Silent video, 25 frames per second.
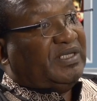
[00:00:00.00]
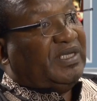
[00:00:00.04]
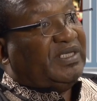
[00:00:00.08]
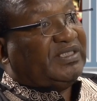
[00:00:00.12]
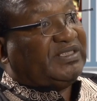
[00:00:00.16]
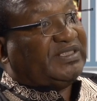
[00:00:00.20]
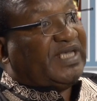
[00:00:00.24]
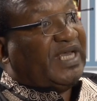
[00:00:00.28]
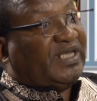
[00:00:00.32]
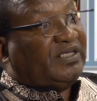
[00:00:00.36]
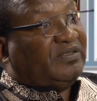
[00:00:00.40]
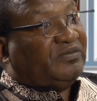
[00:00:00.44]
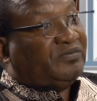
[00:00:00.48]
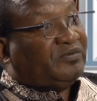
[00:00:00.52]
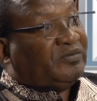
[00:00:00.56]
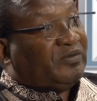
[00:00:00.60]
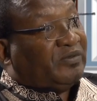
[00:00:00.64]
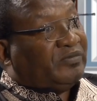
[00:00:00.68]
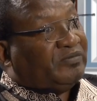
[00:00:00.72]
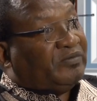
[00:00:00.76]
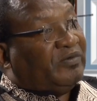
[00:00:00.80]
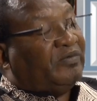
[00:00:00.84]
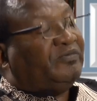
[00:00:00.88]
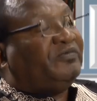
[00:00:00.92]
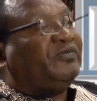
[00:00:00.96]
side
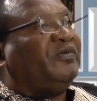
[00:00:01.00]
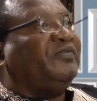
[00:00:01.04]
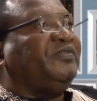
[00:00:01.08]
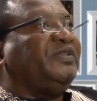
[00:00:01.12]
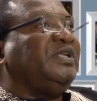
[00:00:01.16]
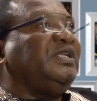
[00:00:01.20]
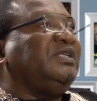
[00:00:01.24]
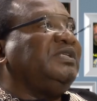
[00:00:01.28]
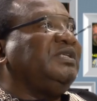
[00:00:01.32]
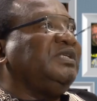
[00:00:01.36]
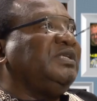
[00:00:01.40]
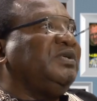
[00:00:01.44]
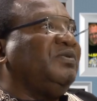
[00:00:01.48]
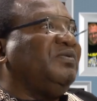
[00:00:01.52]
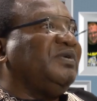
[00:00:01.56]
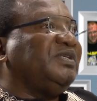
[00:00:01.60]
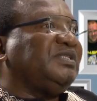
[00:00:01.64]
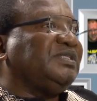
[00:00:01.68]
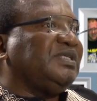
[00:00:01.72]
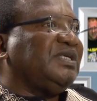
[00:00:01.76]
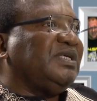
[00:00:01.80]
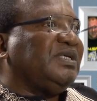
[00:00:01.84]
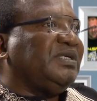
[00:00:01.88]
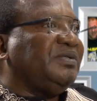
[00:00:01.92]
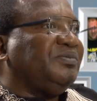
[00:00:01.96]
of and he
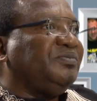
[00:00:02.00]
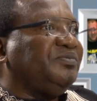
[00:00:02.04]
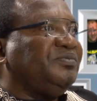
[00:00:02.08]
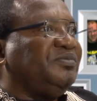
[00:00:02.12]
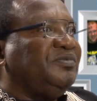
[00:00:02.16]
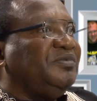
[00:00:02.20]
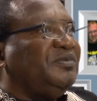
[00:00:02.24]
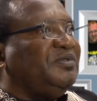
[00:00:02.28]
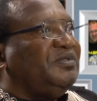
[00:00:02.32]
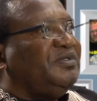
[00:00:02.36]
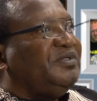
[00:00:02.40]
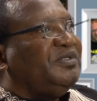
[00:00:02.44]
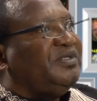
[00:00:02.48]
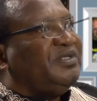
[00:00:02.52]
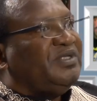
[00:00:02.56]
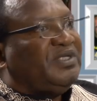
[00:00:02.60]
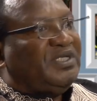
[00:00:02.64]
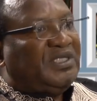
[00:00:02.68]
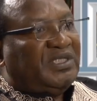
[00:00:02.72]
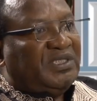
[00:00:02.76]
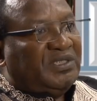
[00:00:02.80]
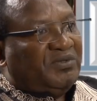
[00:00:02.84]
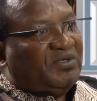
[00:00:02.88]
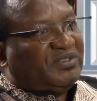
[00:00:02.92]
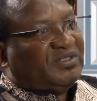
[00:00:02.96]
was
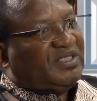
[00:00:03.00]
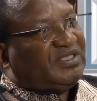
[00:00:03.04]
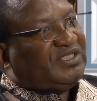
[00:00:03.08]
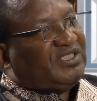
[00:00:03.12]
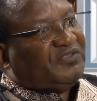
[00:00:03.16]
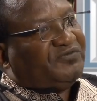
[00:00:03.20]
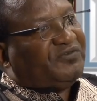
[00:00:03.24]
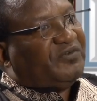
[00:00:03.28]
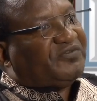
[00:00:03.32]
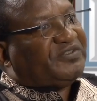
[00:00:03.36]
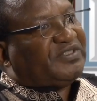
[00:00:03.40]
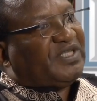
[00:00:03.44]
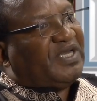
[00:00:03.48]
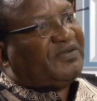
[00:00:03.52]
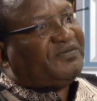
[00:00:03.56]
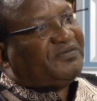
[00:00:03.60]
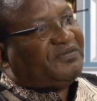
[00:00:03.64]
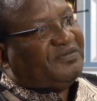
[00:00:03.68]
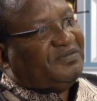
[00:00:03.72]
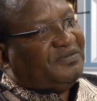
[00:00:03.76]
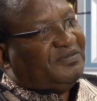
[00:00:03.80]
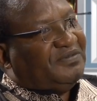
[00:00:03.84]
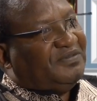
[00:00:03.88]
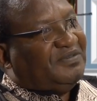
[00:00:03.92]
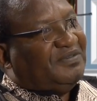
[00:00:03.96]
the chief of staff.